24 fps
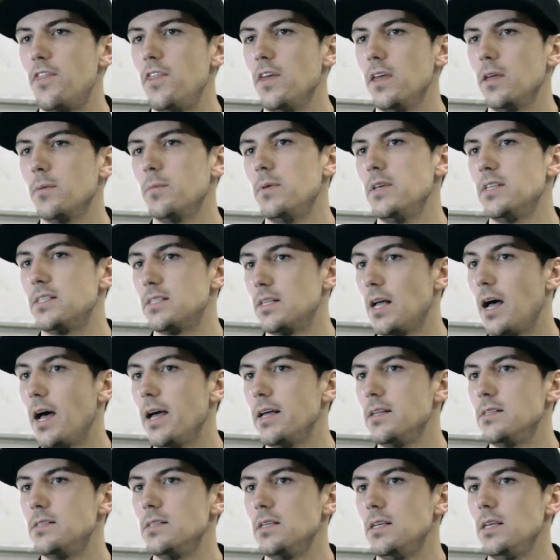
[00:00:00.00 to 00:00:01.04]
thing
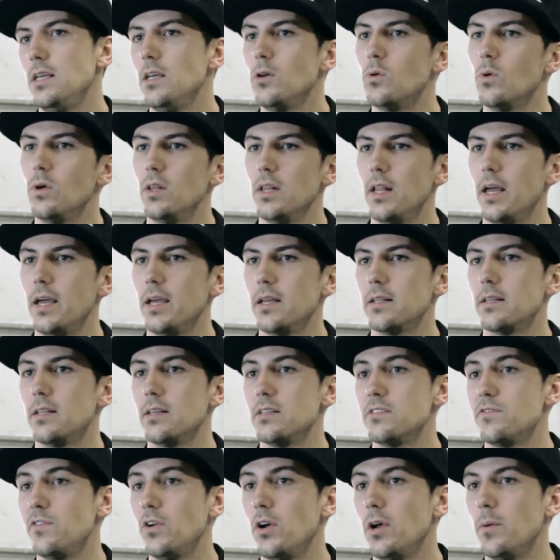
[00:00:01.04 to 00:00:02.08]
besides equal length
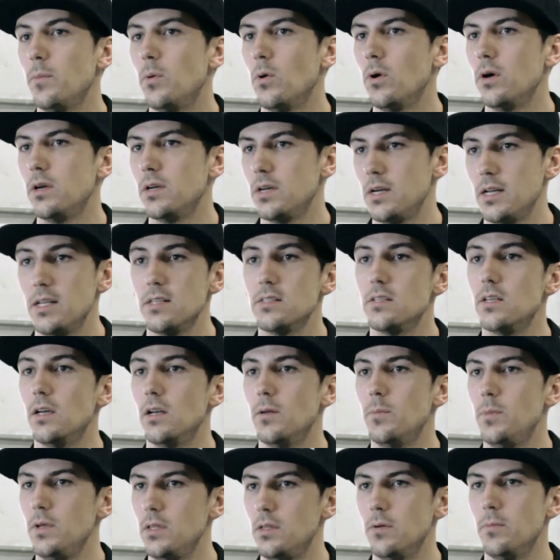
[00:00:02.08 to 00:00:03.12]
that's very important is going
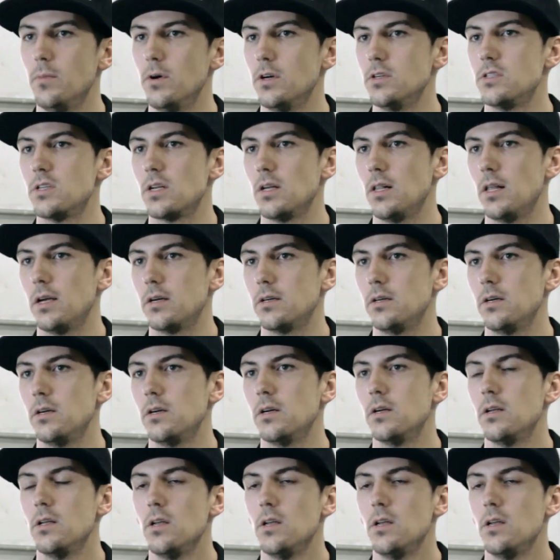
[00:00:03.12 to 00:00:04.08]
to be the merge collector.